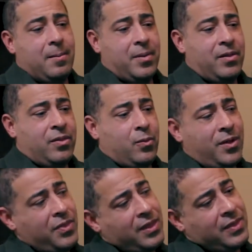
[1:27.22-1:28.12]
But the
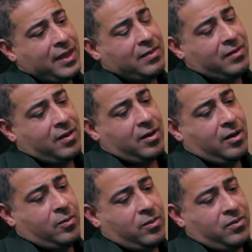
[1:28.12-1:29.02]
one thing
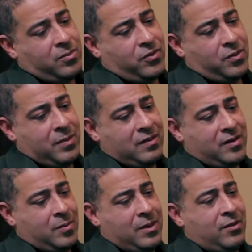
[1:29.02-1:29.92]
that was the most
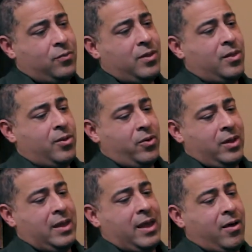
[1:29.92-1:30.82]
amazing to me is really
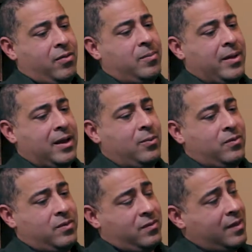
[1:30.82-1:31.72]
learning how the body
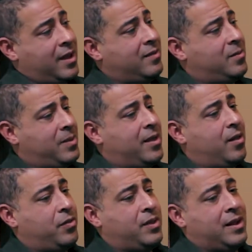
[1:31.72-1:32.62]
was designed to be
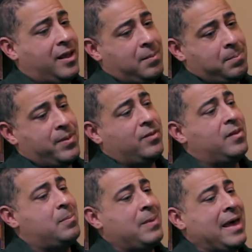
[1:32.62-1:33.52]
healthy and how to build
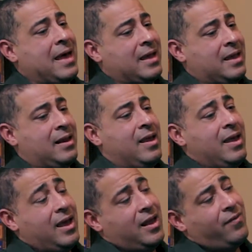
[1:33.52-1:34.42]
it back and
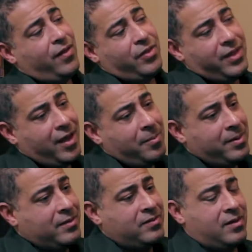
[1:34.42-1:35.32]
how to have healthy
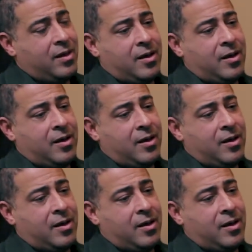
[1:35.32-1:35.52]
habits.